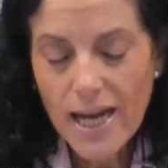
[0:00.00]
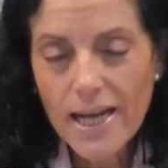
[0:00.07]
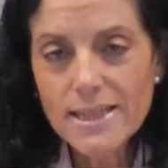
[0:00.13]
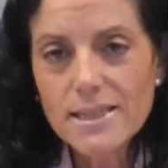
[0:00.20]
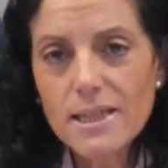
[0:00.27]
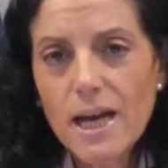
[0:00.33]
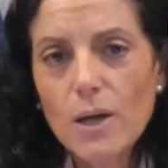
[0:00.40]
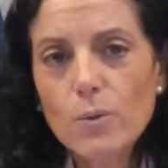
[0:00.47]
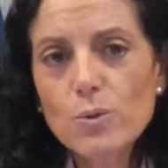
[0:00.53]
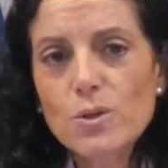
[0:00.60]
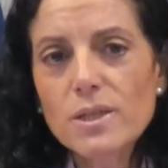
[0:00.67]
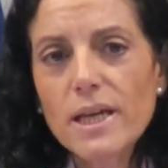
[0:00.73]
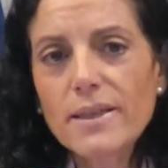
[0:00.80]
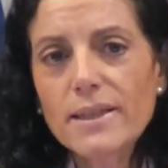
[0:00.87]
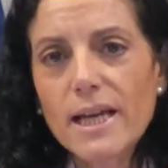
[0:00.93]
I, I
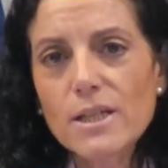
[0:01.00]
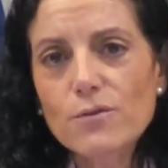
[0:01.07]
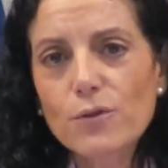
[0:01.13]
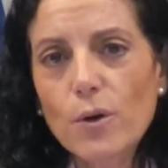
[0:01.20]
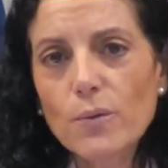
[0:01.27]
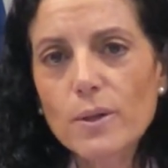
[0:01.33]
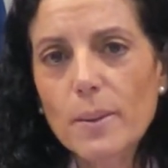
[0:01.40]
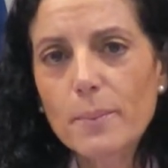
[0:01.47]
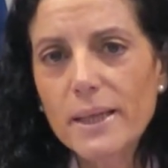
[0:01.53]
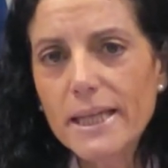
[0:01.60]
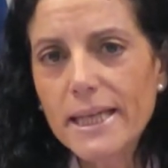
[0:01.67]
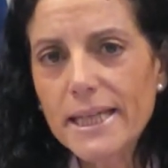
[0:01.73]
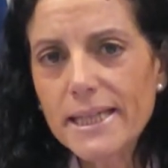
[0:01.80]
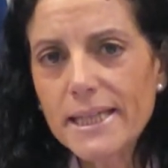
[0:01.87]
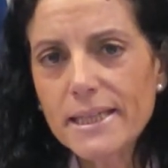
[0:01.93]
would say that from the
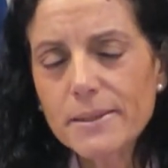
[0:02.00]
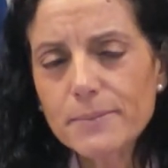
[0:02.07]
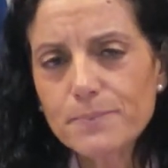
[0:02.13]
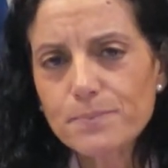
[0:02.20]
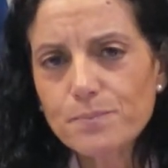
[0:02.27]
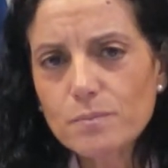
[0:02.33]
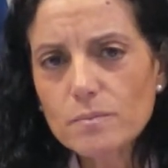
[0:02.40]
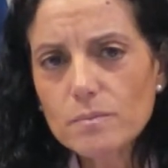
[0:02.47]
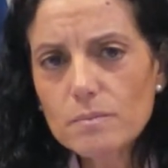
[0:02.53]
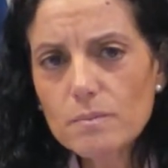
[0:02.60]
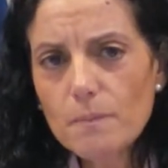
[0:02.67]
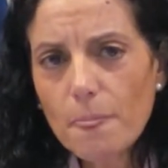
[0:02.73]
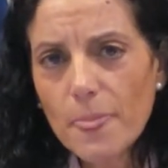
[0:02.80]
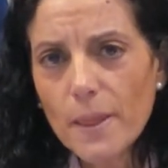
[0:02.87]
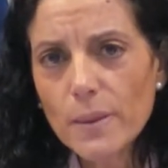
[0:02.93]
beginning,
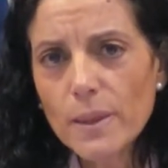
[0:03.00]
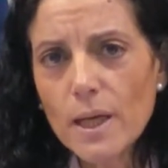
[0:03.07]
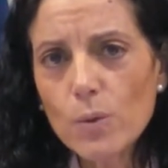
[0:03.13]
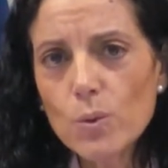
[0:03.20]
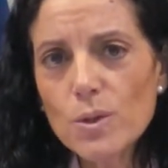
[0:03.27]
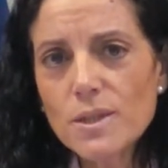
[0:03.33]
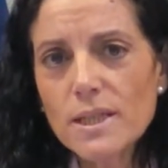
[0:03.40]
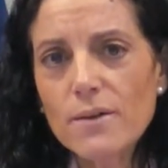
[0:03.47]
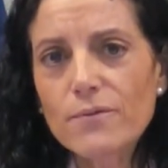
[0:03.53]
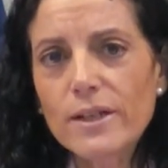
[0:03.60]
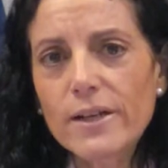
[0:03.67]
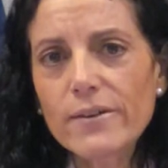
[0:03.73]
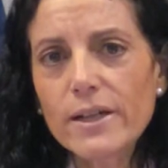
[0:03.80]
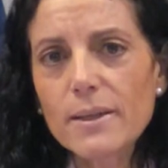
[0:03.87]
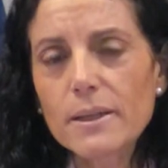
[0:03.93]
there was a
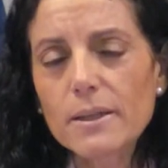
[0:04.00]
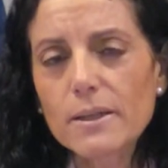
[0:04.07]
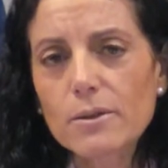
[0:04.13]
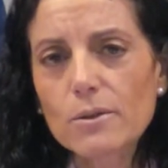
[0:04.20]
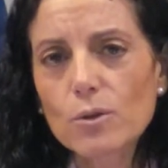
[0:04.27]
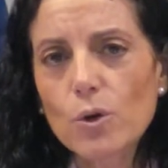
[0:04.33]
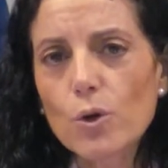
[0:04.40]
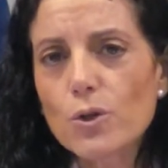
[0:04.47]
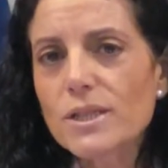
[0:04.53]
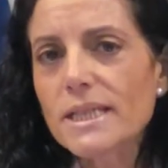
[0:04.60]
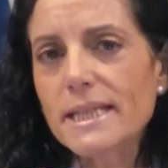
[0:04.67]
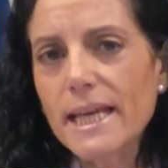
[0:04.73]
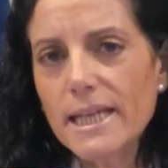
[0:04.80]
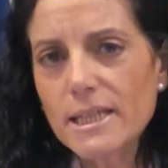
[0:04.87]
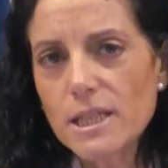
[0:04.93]
very
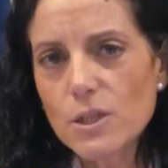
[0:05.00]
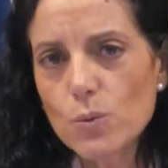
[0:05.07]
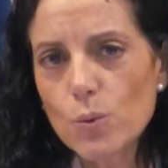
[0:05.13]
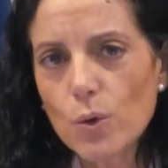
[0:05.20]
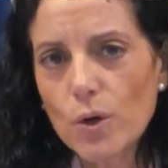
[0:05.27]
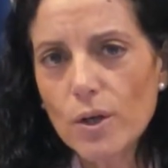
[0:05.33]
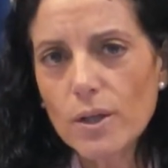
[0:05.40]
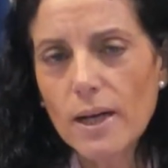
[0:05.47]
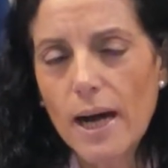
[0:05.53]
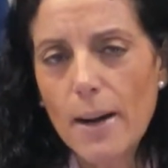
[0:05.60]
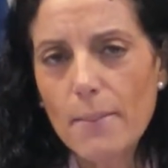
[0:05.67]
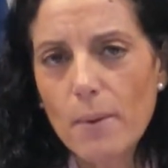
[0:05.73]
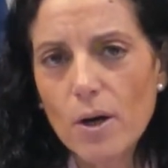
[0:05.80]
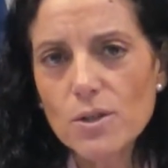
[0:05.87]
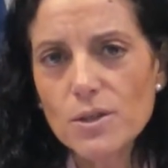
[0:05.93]
coordinated work
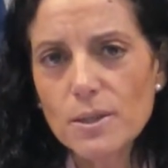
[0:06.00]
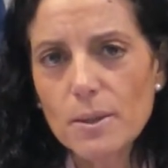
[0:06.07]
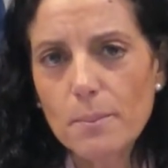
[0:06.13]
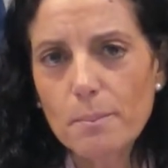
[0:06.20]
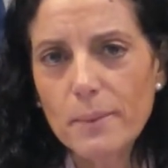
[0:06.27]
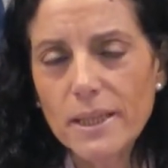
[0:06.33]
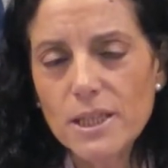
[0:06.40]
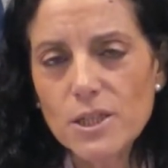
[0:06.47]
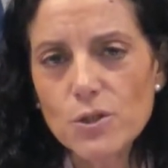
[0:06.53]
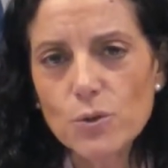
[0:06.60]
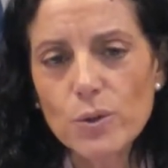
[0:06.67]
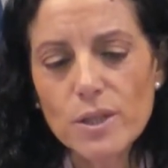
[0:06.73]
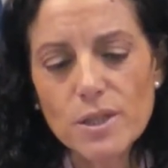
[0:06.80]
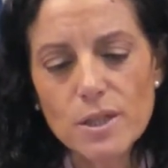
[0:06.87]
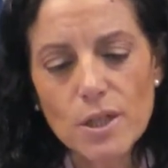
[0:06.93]
amongst the
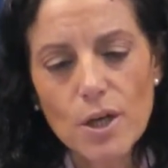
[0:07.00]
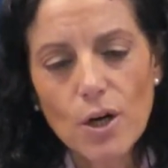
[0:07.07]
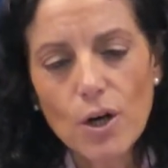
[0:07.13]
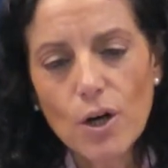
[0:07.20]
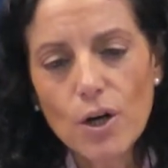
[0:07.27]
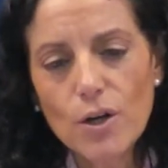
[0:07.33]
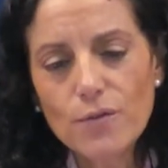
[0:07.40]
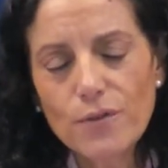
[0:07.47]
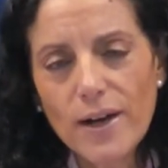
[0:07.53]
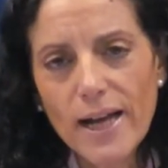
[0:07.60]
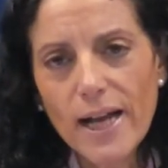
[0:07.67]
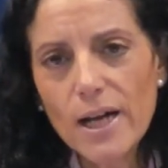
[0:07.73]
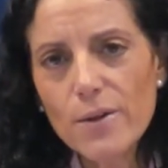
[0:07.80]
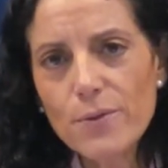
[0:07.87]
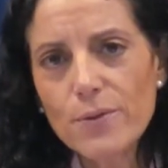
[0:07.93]
ministries of
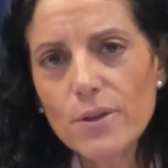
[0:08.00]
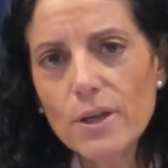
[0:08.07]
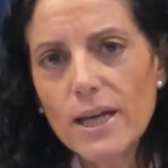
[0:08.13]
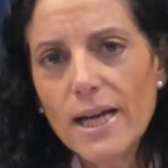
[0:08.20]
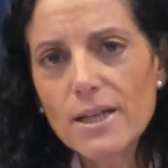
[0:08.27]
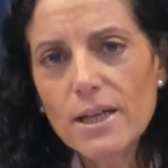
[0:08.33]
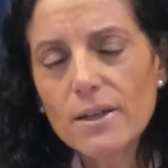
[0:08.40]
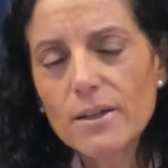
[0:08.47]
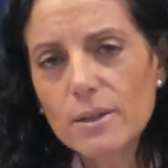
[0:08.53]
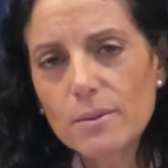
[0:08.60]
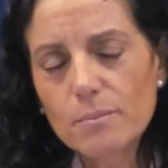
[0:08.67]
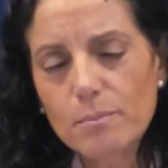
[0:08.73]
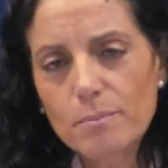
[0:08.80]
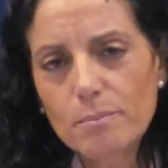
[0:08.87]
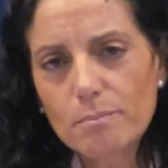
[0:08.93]
health,
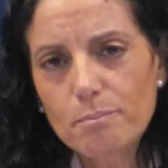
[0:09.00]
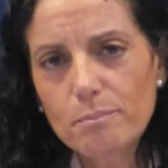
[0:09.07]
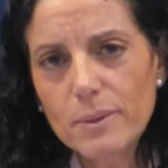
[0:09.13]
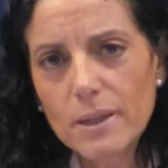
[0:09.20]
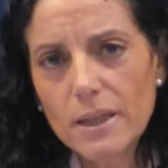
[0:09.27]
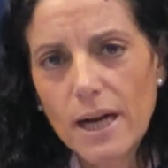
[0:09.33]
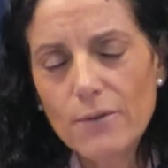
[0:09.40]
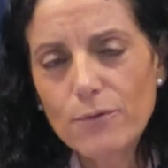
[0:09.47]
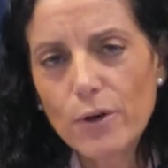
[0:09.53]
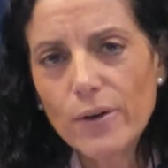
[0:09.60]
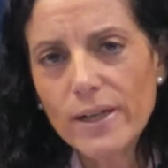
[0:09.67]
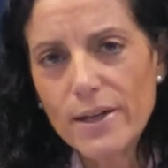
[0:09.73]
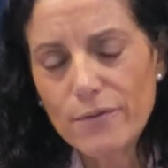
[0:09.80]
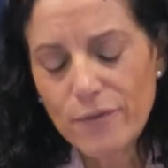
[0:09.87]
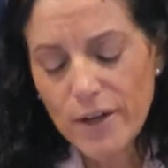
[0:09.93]
um, uh,
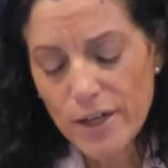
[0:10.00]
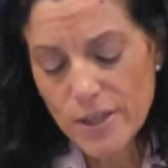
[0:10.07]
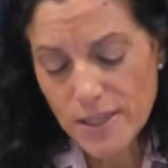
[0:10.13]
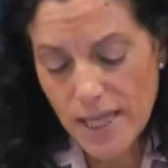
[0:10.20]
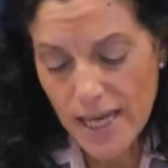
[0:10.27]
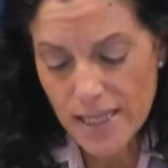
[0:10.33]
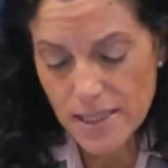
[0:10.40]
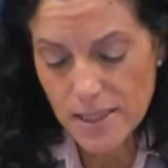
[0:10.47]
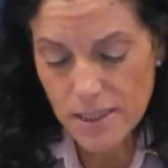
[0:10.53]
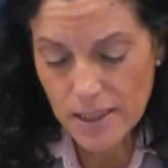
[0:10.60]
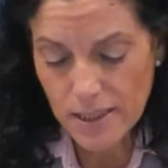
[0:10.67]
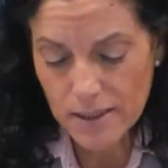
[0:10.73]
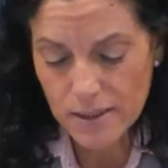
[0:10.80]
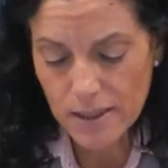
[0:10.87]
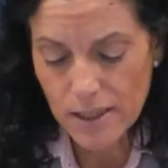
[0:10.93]
foreign affairs
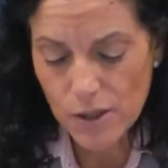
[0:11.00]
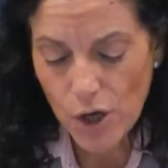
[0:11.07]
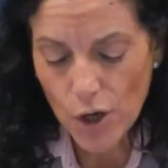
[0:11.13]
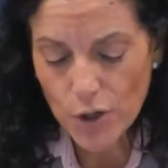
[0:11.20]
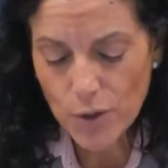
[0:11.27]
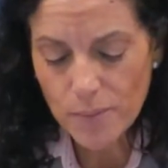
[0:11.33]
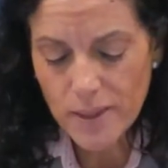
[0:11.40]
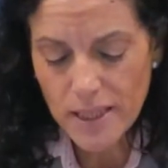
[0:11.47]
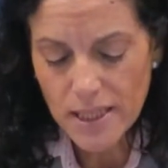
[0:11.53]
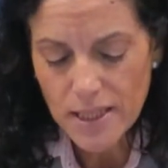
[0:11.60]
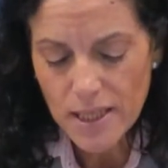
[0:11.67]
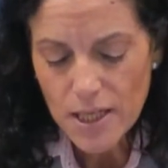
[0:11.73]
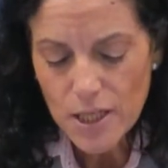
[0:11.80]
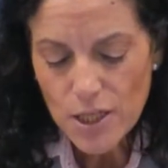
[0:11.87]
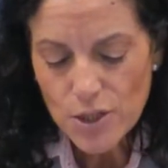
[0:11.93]
and uh,
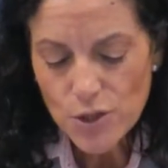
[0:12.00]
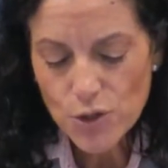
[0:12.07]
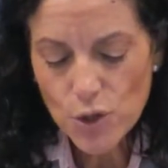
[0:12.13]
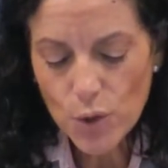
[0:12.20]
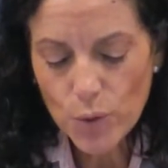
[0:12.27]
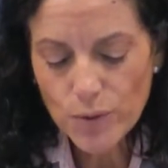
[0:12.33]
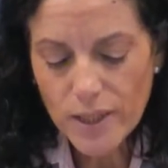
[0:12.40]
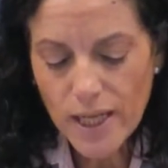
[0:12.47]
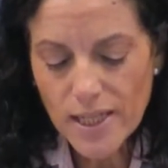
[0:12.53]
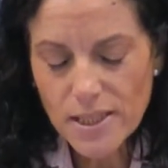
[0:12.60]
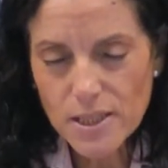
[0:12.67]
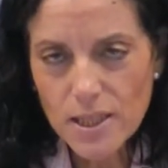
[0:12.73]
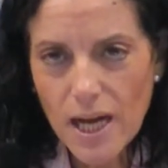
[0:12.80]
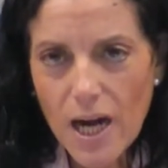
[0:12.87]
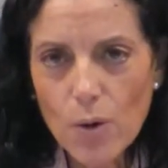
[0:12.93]
economy. So
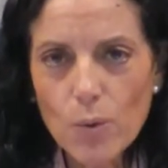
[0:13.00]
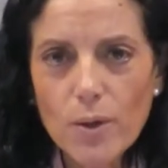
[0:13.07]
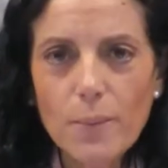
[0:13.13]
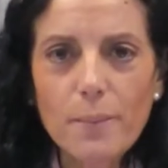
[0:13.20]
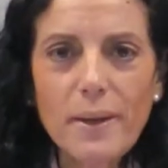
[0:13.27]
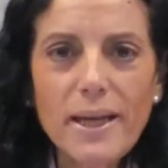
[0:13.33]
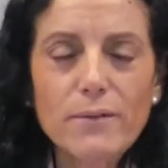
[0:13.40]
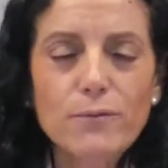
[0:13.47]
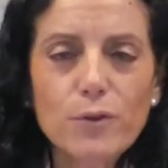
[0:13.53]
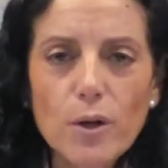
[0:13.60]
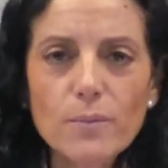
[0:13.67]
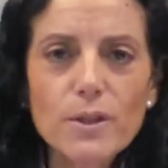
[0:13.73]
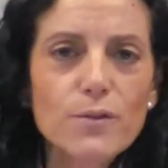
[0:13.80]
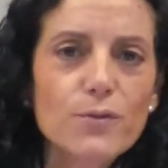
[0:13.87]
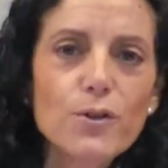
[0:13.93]
that our main,
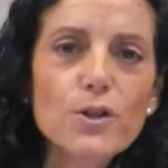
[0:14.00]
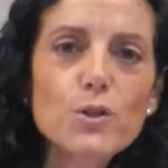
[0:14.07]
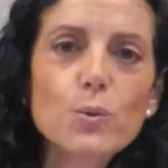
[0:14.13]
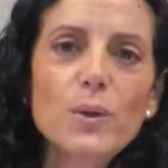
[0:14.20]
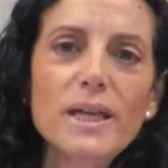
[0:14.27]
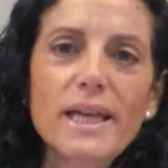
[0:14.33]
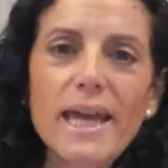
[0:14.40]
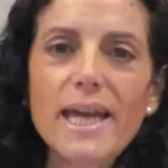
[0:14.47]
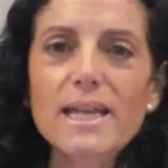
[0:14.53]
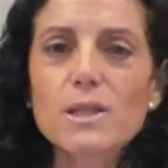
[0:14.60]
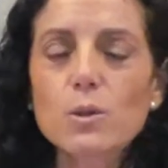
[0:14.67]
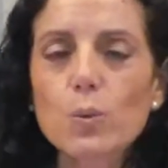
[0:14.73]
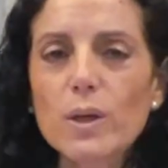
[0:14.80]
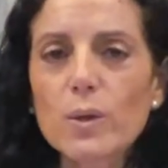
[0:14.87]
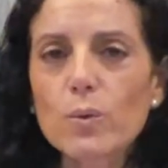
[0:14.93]
from the first
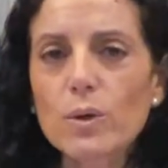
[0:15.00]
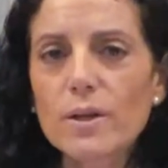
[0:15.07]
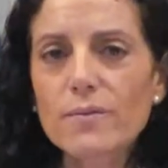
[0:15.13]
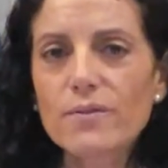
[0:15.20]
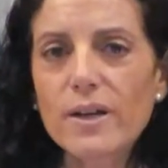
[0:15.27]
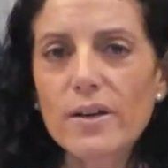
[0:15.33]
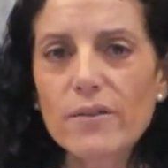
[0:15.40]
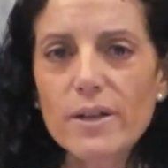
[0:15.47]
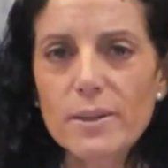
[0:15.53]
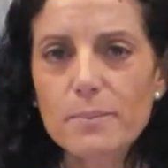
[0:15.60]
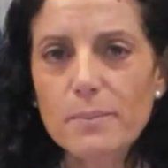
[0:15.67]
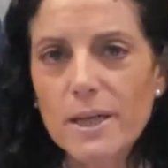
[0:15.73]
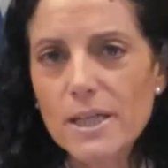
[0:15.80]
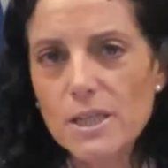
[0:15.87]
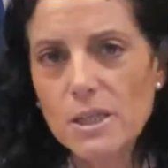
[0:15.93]
weekend, we were
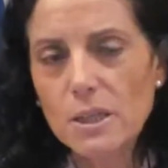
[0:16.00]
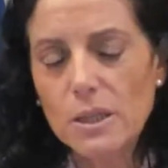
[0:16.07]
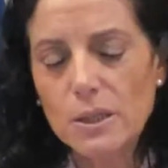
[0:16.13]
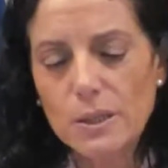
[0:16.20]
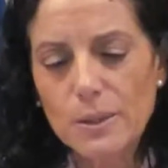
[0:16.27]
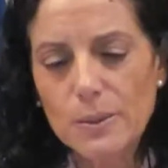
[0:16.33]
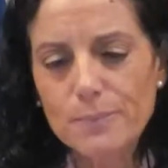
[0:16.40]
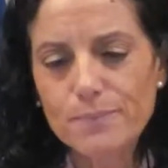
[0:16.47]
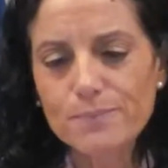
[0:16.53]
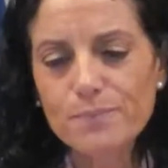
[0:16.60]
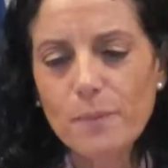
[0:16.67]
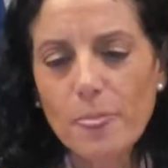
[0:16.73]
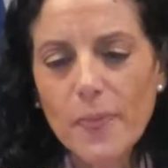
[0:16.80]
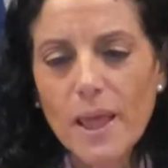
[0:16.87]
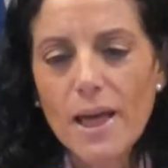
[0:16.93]
very much
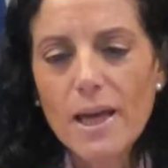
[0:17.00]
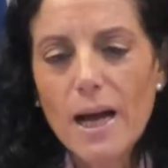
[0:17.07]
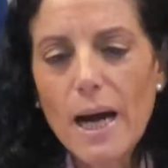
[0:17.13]
um,